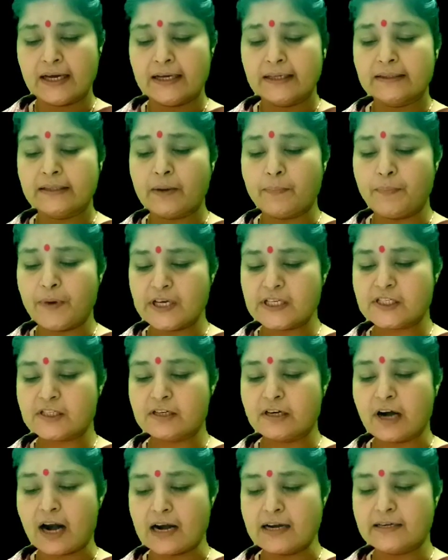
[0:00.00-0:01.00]
The beast
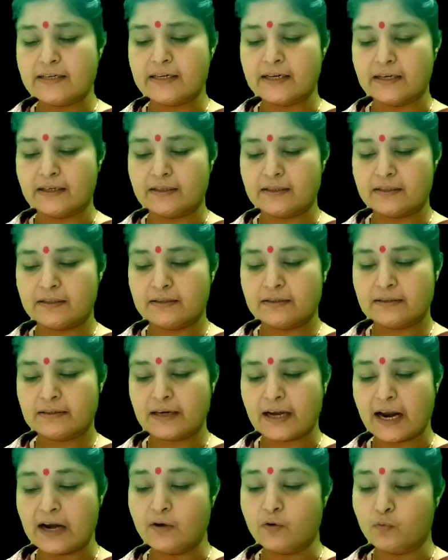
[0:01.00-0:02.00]
grunted
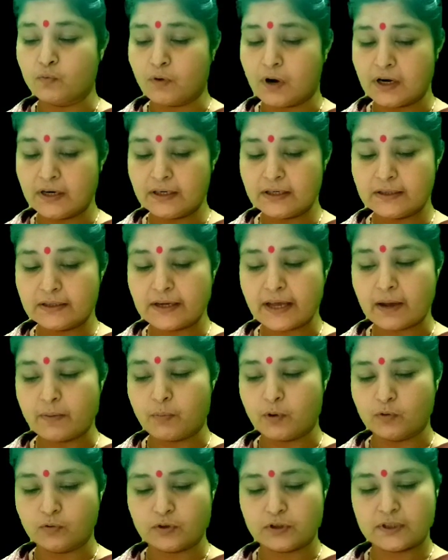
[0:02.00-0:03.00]
and wandered
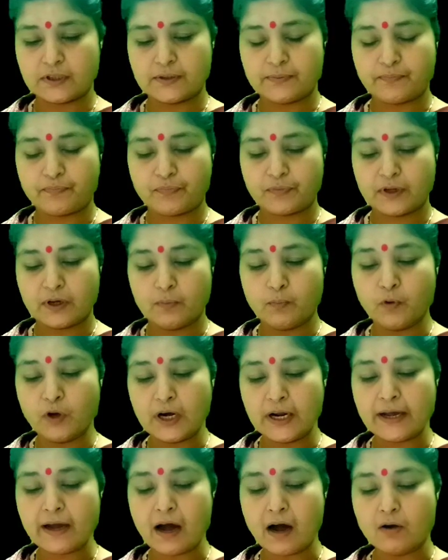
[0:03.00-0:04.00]
about,
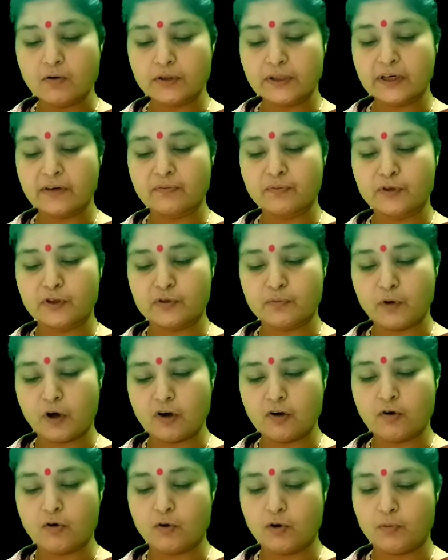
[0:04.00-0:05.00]
pulling out the
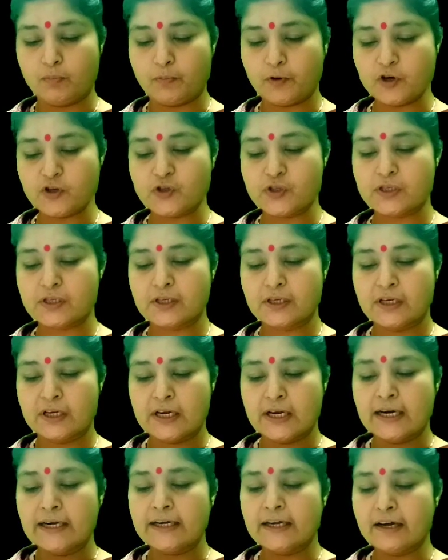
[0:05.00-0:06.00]
football goalpost,
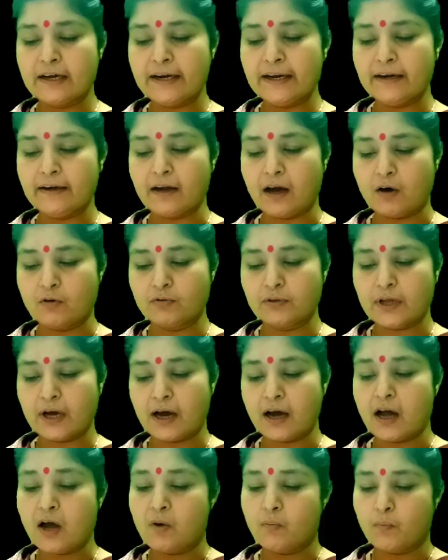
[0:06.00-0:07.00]
tearing down
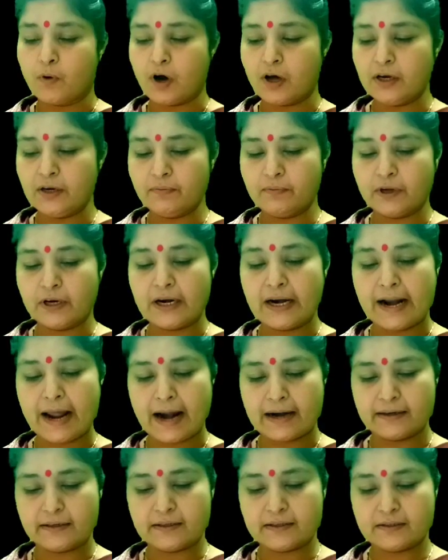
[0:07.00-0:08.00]
the volleyball
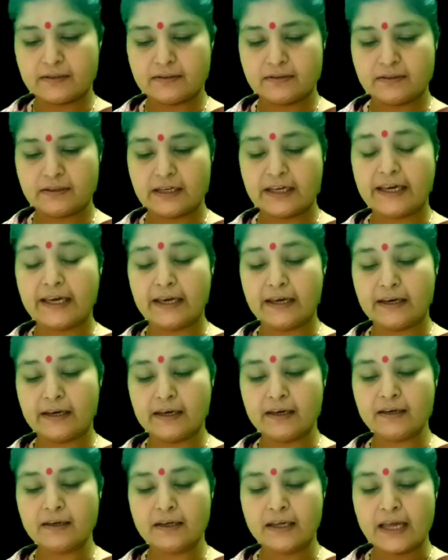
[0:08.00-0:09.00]
net,
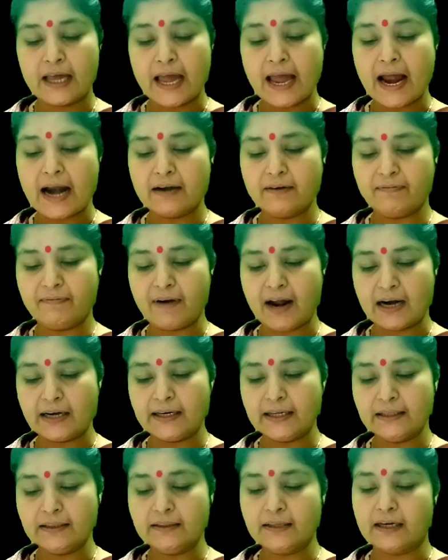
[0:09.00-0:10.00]
kicking and
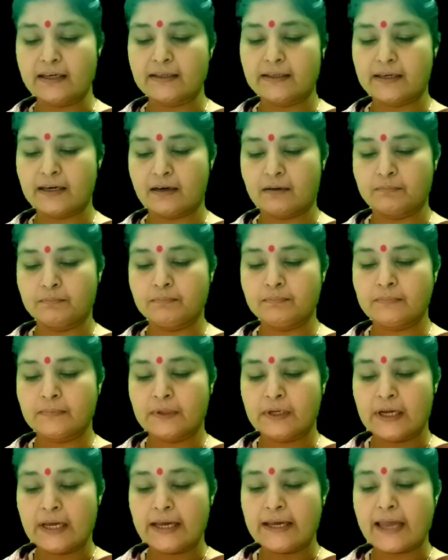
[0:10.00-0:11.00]
flattening the drum
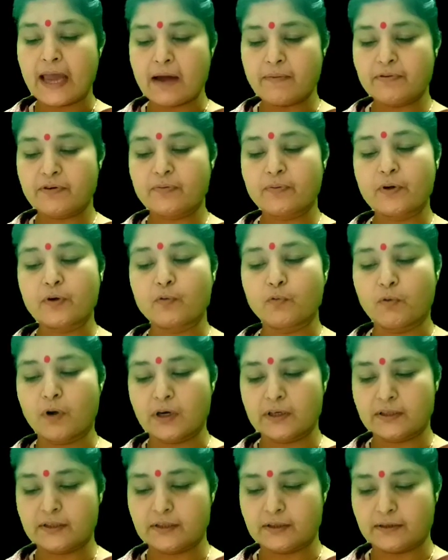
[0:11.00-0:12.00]
kept for
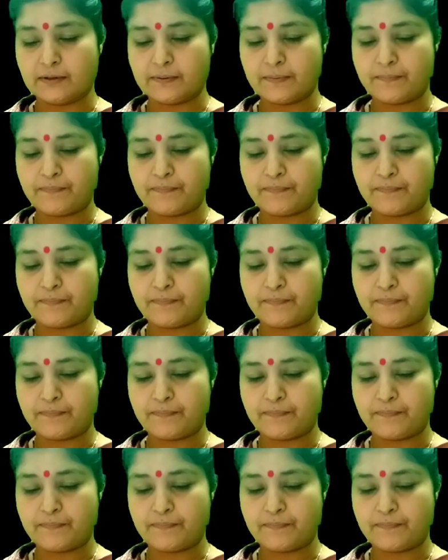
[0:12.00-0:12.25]
water,